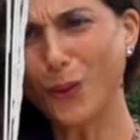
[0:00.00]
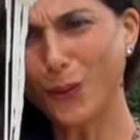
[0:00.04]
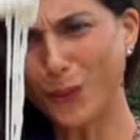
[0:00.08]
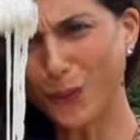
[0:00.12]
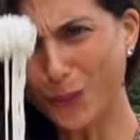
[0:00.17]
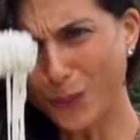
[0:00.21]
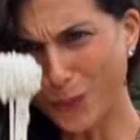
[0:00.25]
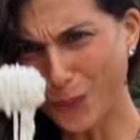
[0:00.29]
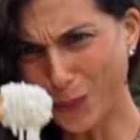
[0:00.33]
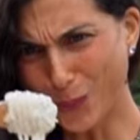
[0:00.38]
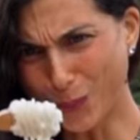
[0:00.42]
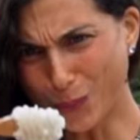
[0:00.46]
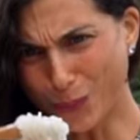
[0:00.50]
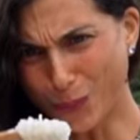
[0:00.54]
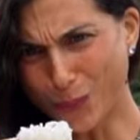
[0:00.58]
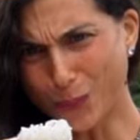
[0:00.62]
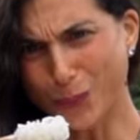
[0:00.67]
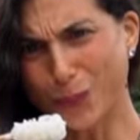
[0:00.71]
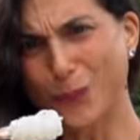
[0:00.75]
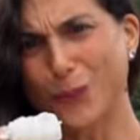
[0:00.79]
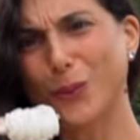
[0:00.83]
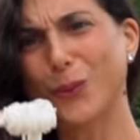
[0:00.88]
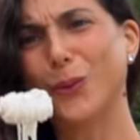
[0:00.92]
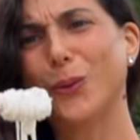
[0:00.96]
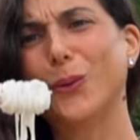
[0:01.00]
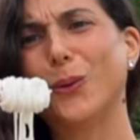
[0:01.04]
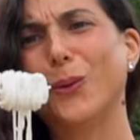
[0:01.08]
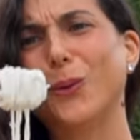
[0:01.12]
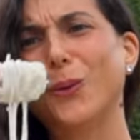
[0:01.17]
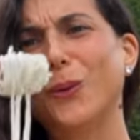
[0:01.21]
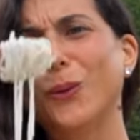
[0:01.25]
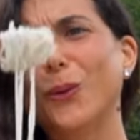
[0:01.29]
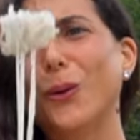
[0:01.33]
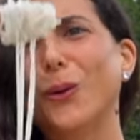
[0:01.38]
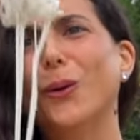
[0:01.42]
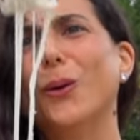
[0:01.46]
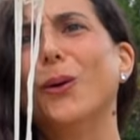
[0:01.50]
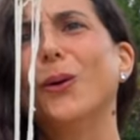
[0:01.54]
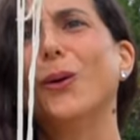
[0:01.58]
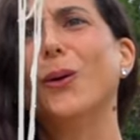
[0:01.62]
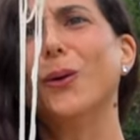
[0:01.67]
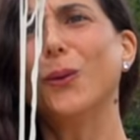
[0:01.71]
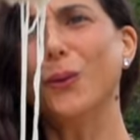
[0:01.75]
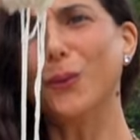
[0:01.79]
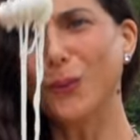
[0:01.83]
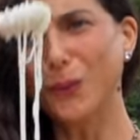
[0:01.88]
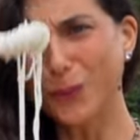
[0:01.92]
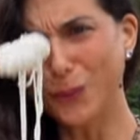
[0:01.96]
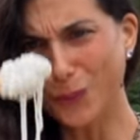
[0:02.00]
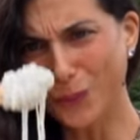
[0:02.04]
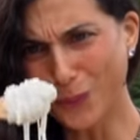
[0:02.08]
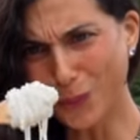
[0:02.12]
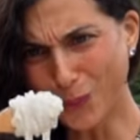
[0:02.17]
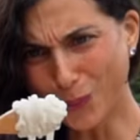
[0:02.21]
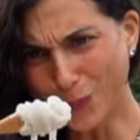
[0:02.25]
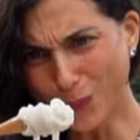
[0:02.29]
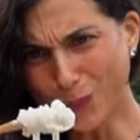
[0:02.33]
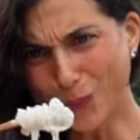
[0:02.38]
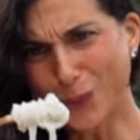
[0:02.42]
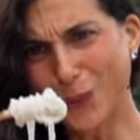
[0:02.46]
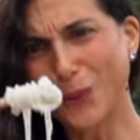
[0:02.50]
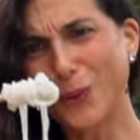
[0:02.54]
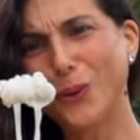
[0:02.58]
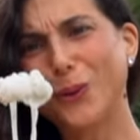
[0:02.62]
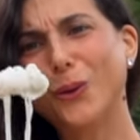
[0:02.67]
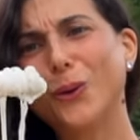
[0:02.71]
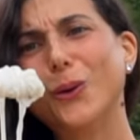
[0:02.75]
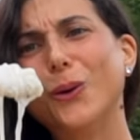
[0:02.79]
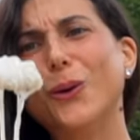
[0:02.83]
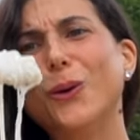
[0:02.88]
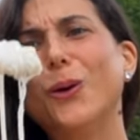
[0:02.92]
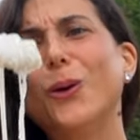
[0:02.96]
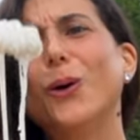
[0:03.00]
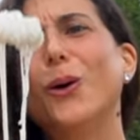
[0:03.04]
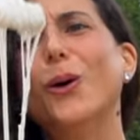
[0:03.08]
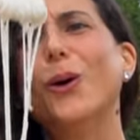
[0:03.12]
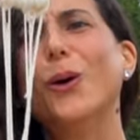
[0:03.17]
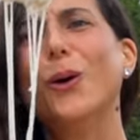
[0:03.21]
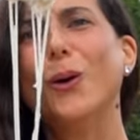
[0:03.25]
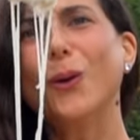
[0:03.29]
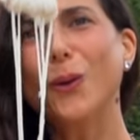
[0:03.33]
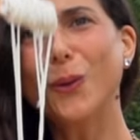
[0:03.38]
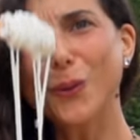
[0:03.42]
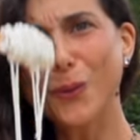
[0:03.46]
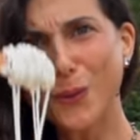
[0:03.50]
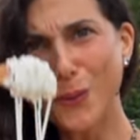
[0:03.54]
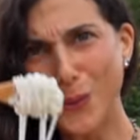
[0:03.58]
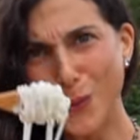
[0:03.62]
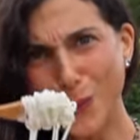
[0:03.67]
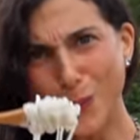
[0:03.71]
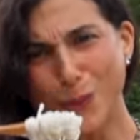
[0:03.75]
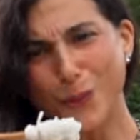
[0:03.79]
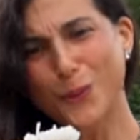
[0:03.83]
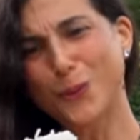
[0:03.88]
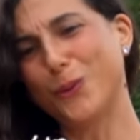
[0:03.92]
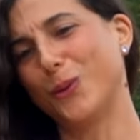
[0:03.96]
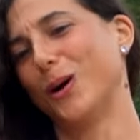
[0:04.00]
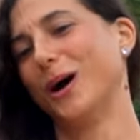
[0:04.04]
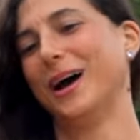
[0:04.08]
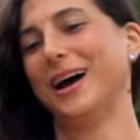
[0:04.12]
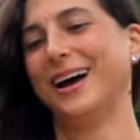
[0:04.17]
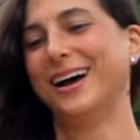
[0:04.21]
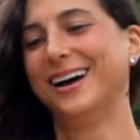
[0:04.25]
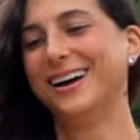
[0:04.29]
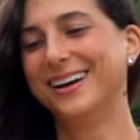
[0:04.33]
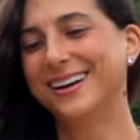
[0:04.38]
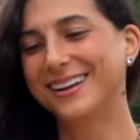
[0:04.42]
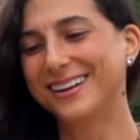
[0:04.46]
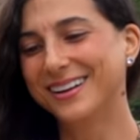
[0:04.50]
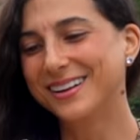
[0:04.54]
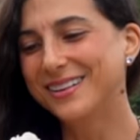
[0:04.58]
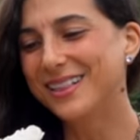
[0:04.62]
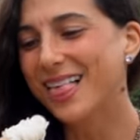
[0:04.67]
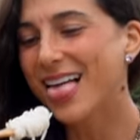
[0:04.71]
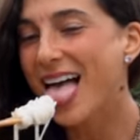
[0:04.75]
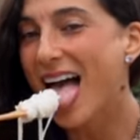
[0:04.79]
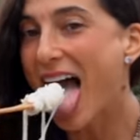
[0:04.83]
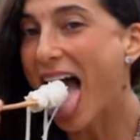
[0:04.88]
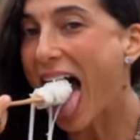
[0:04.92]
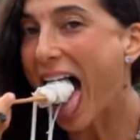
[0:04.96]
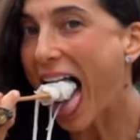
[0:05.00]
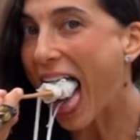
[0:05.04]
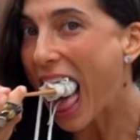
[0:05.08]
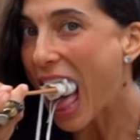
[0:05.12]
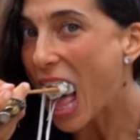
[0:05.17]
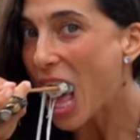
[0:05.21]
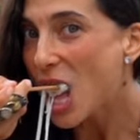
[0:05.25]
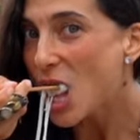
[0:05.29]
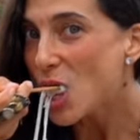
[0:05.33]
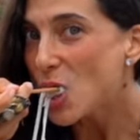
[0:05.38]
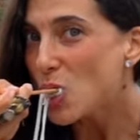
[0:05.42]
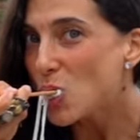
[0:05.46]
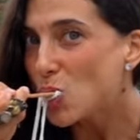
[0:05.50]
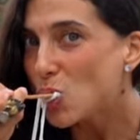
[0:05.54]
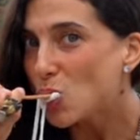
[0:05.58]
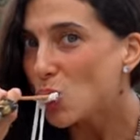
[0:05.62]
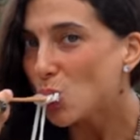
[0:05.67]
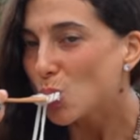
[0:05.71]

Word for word: a yummy fettuccine sauce that you can pretty much use on everything if you want. All of those